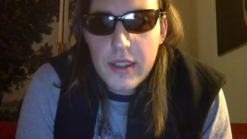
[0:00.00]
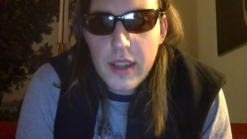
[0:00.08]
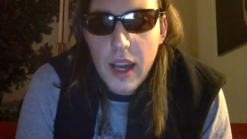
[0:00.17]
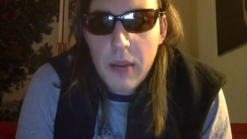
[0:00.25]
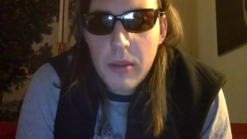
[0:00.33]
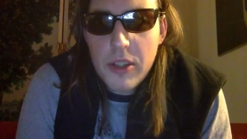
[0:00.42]

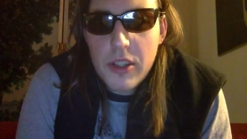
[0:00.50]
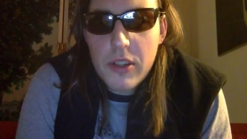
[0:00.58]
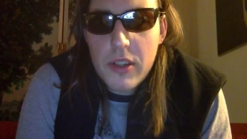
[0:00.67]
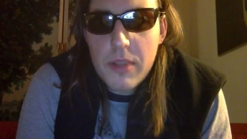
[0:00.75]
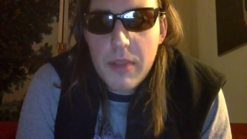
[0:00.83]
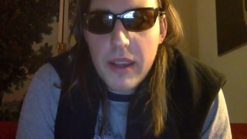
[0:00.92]
How much they
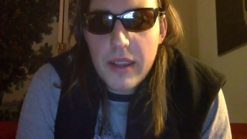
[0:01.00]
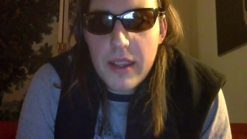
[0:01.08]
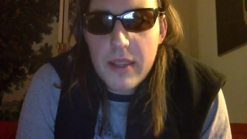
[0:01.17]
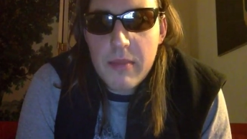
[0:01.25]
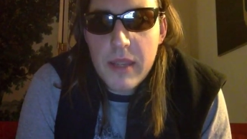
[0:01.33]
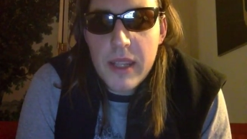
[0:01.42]
respect
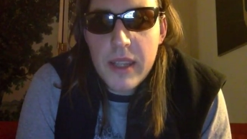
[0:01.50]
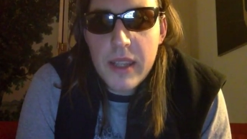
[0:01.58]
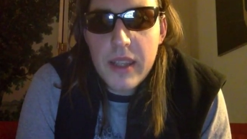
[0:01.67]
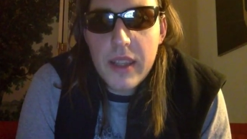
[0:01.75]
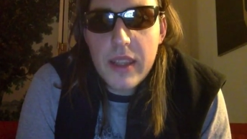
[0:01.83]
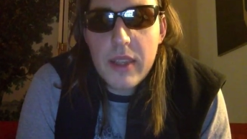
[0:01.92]
this, meaning
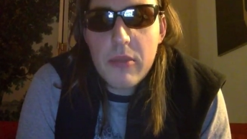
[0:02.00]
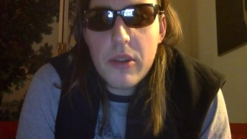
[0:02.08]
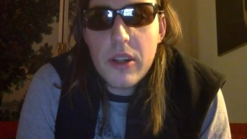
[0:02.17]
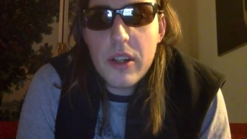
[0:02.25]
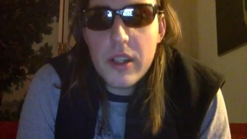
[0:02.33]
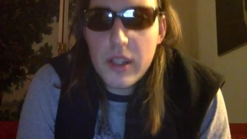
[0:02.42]
that they
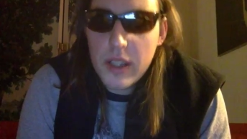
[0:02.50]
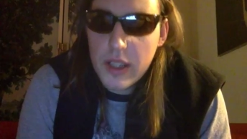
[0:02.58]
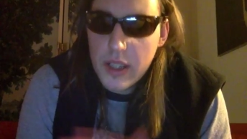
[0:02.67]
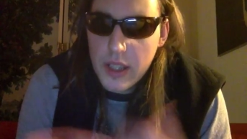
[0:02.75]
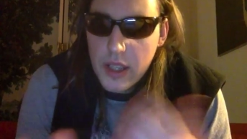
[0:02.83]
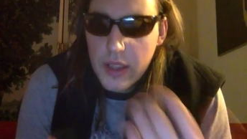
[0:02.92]
were
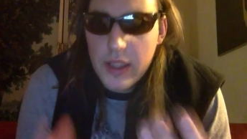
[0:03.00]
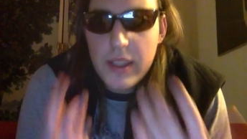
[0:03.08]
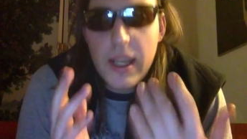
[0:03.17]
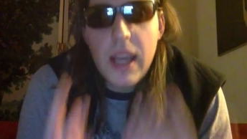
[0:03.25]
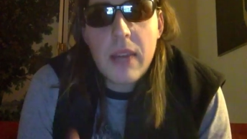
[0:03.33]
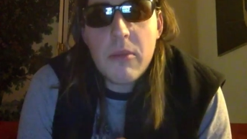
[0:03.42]
the
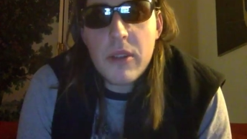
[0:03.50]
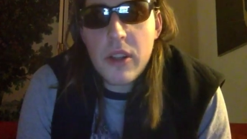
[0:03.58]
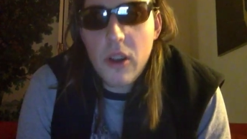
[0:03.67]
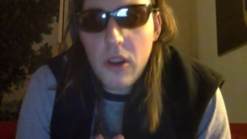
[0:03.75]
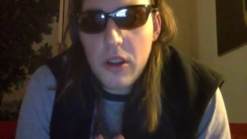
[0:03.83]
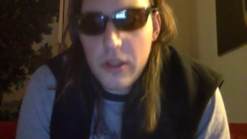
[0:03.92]
time when
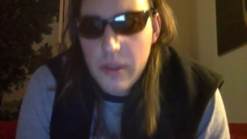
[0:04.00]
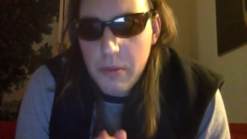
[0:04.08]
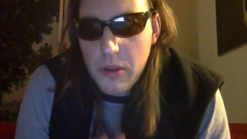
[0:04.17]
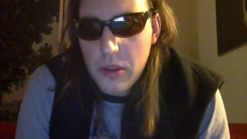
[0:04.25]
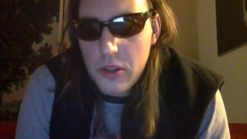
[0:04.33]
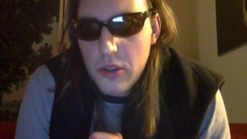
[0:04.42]
all of the
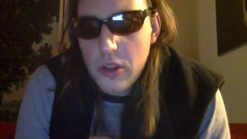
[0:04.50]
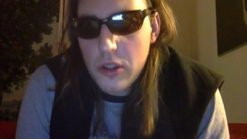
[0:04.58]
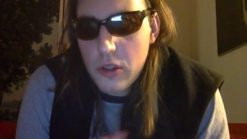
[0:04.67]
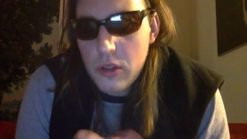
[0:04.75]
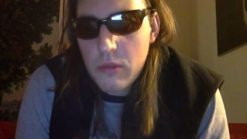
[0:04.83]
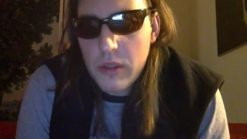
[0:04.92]
Polar Star
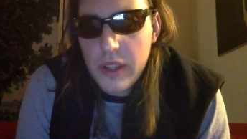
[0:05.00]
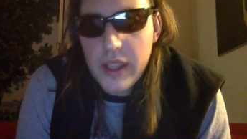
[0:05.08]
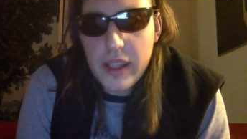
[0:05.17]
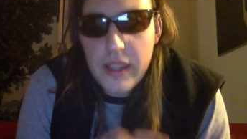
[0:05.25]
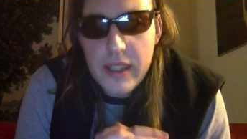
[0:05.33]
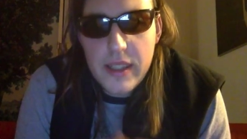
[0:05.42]
Dorm were the
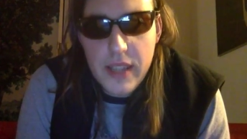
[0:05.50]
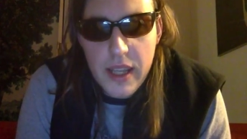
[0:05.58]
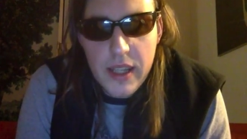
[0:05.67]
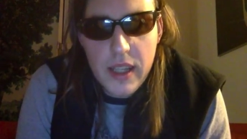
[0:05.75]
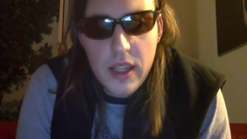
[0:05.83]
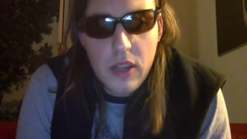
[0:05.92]
Elite
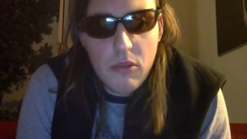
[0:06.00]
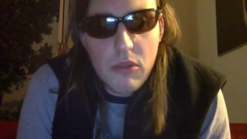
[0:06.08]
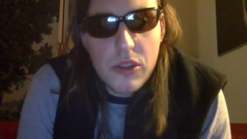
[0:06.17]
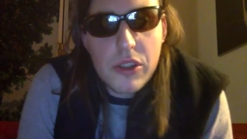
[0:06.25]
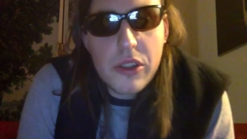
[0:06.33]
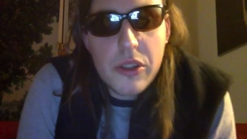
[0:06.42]
10
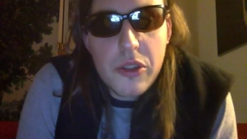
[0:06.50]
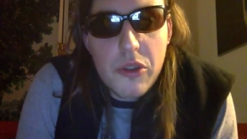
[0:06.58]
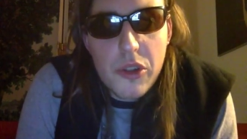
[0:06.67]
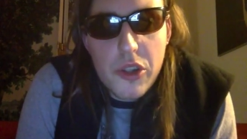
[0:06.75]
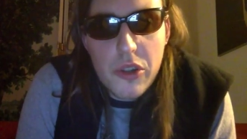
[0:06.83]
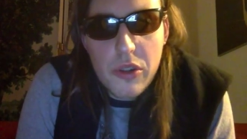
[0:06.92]
was during
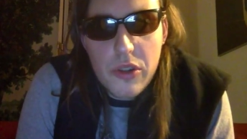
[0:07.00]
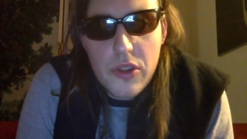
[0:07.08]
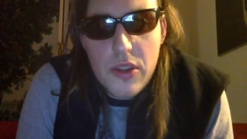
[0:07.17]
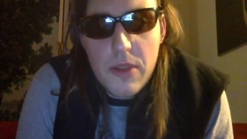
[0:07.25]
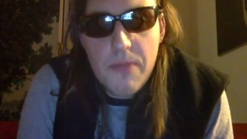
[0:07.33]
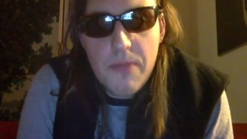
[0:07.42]
Jochiro's